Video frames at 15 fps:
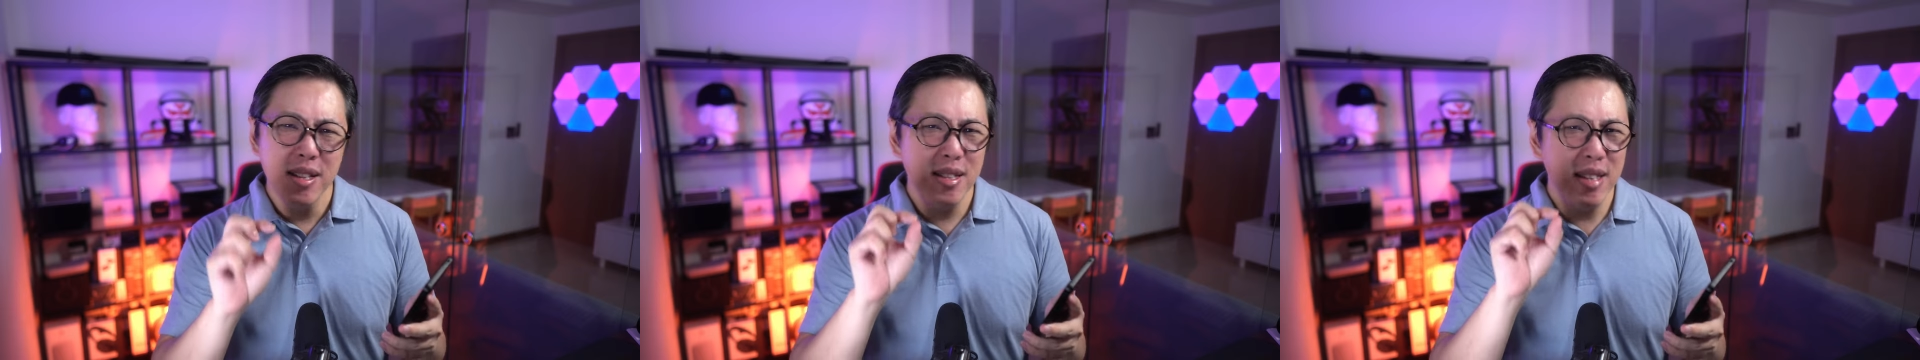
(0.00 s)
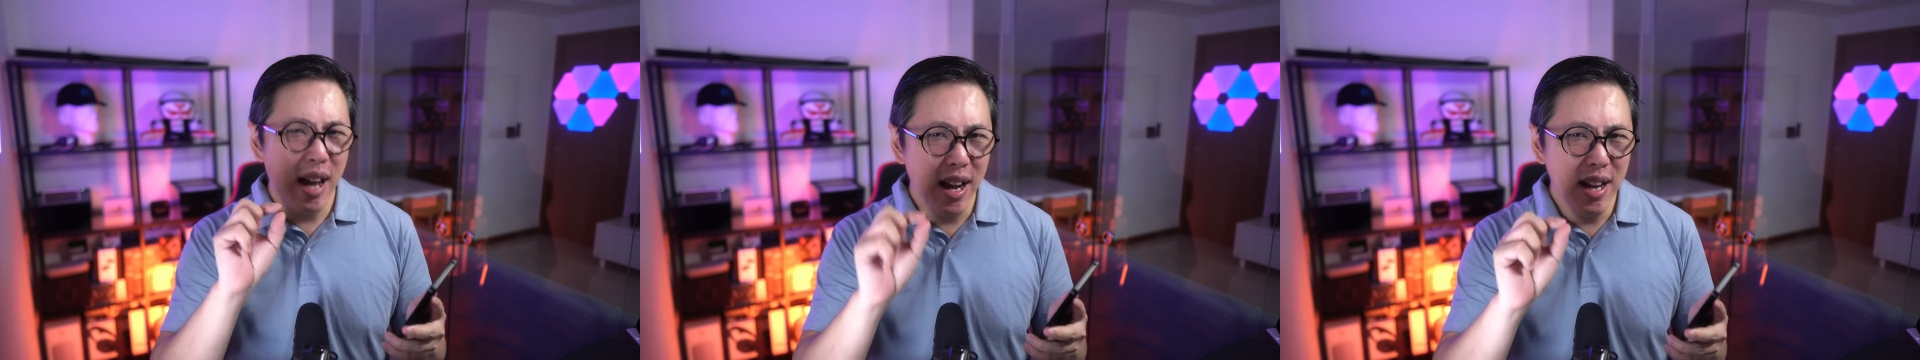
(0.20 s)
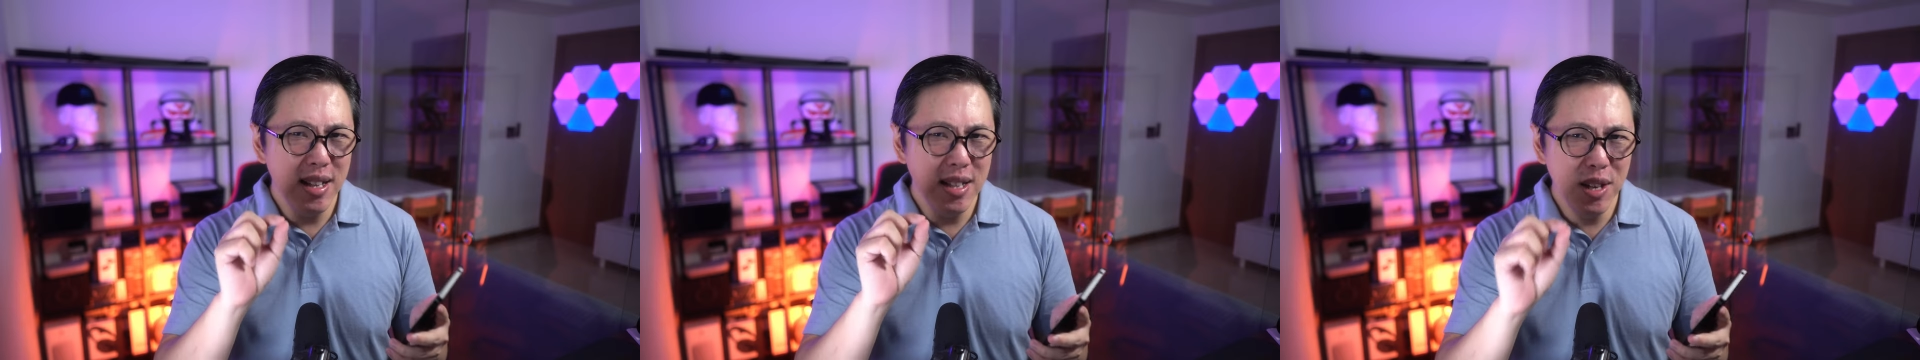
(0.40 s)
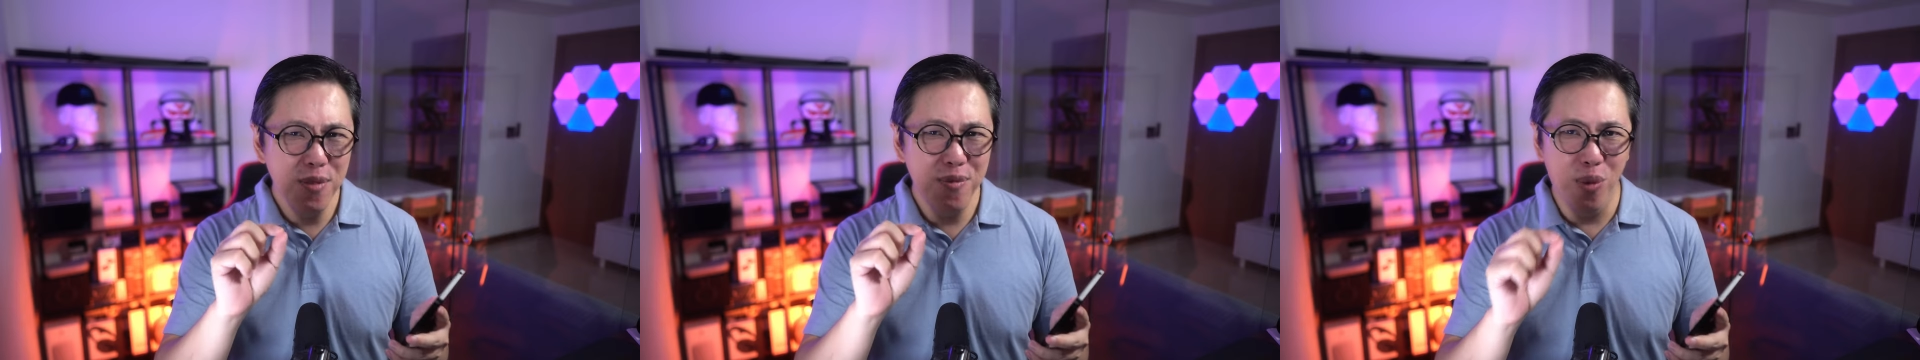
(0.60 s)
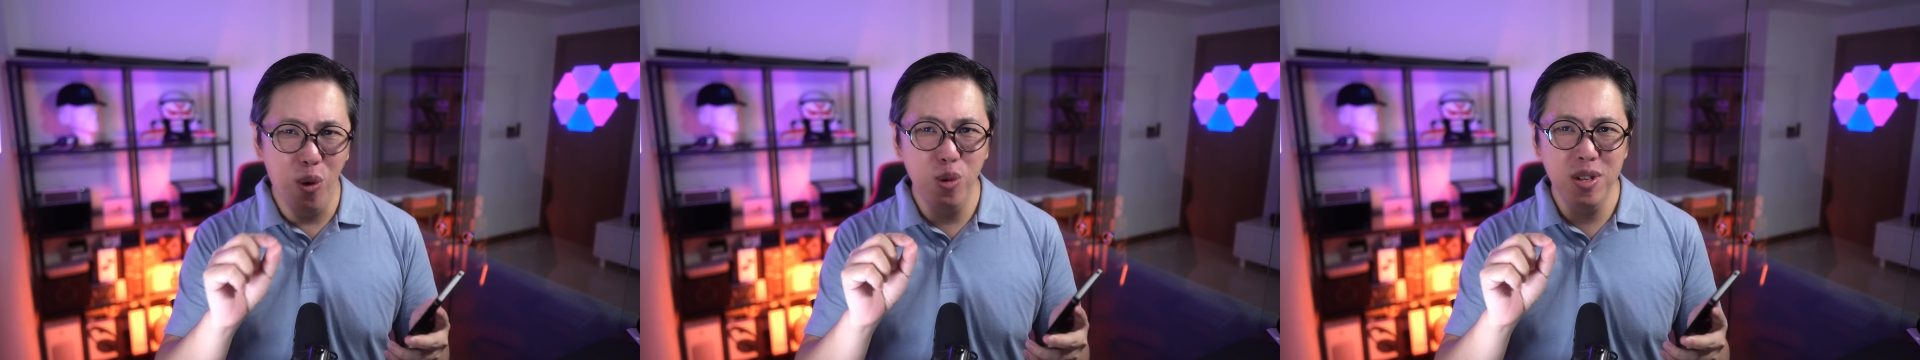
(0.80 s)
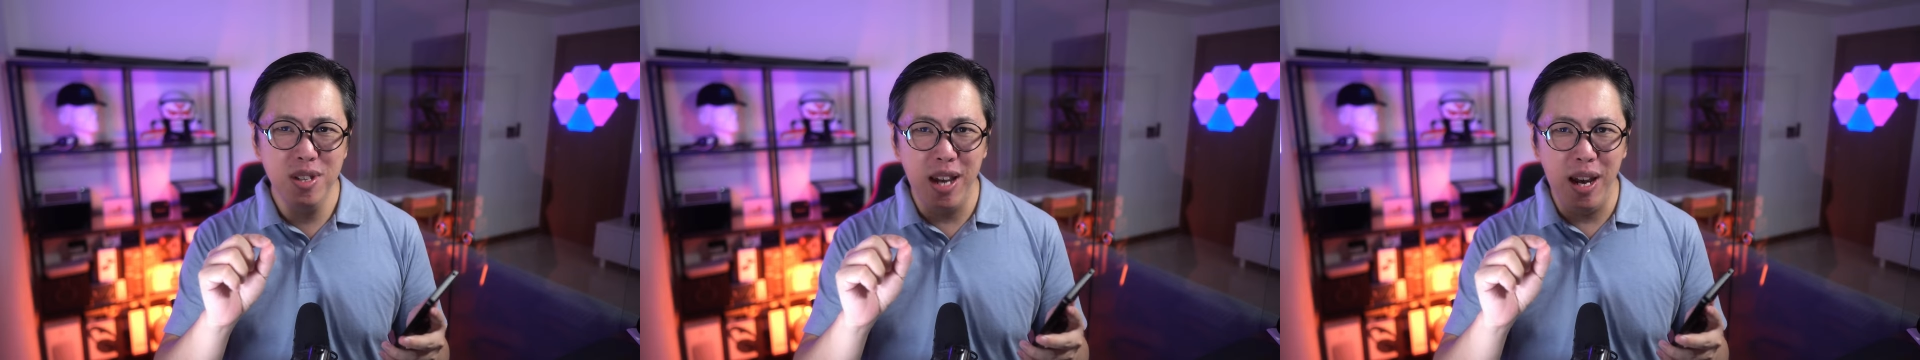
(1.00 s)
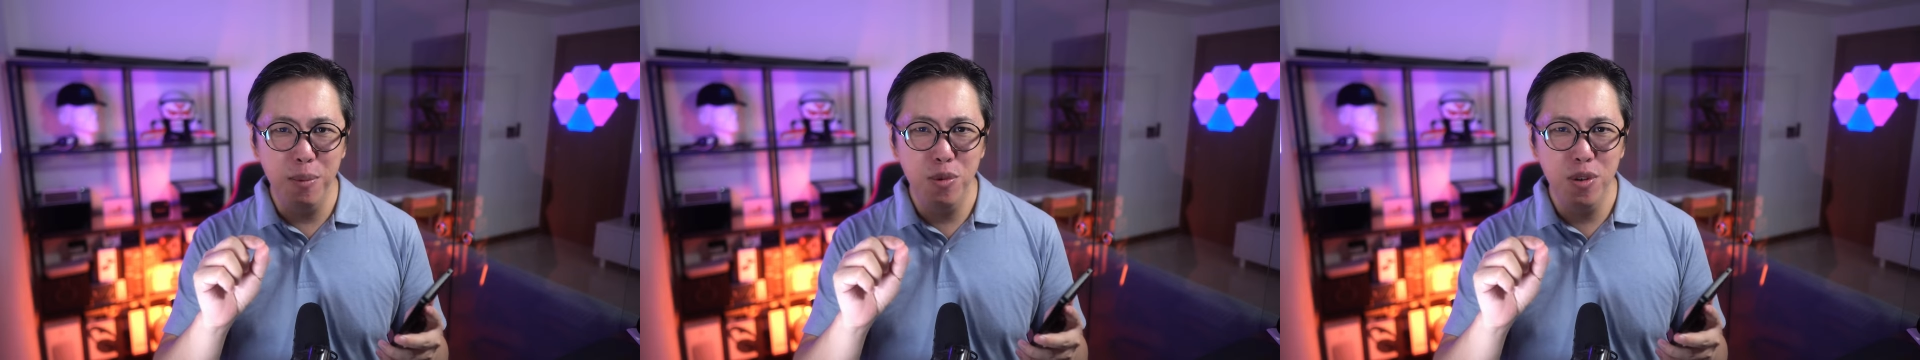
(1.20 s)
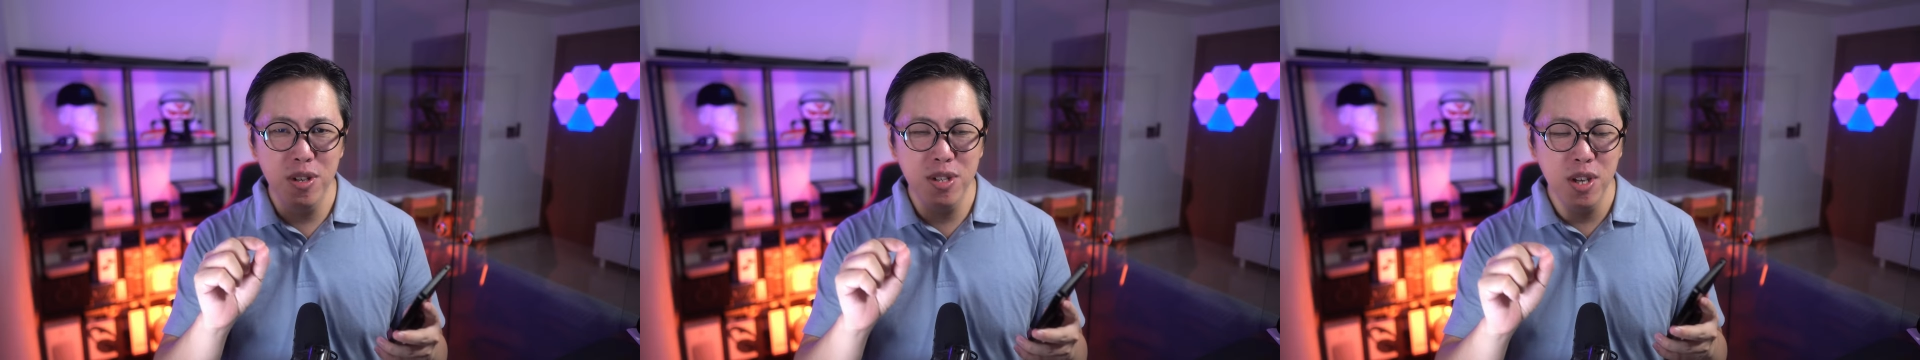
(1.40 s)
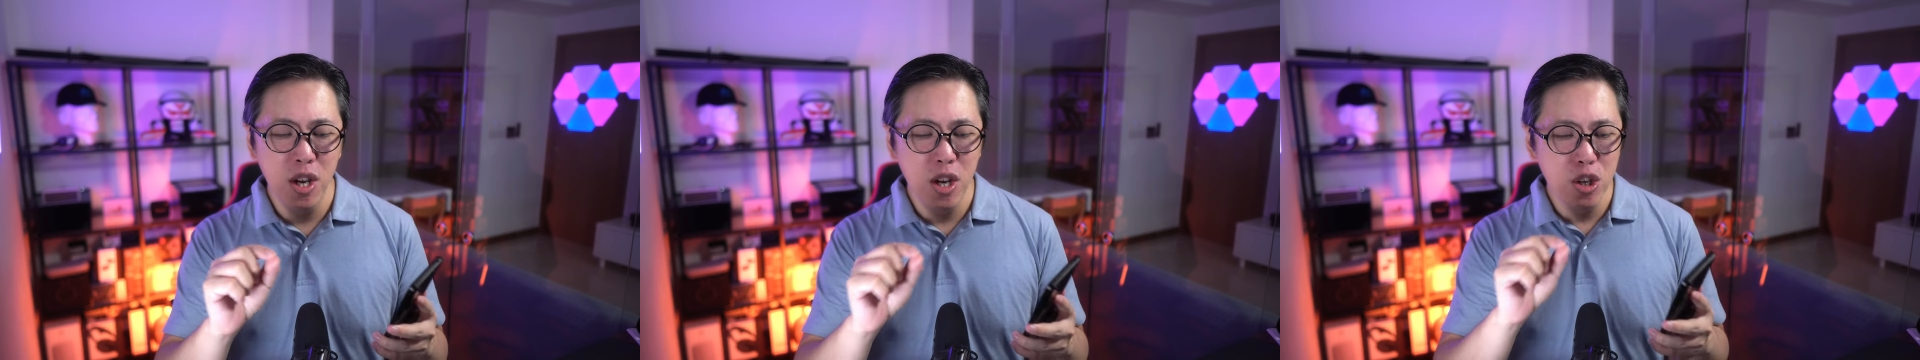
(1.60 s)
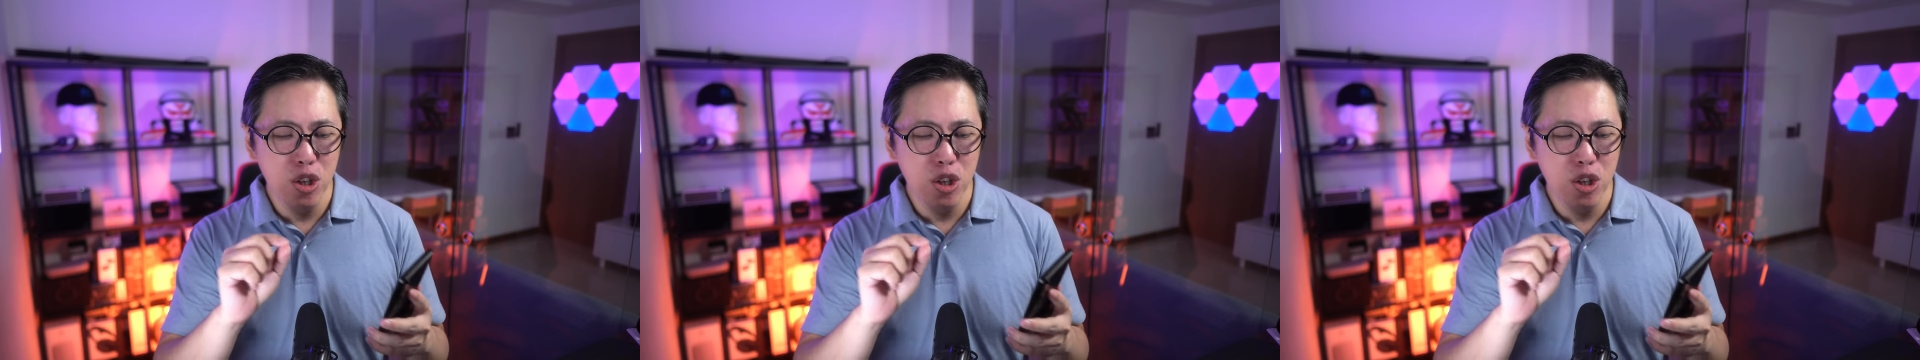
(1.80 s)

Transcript: tiny phone cameras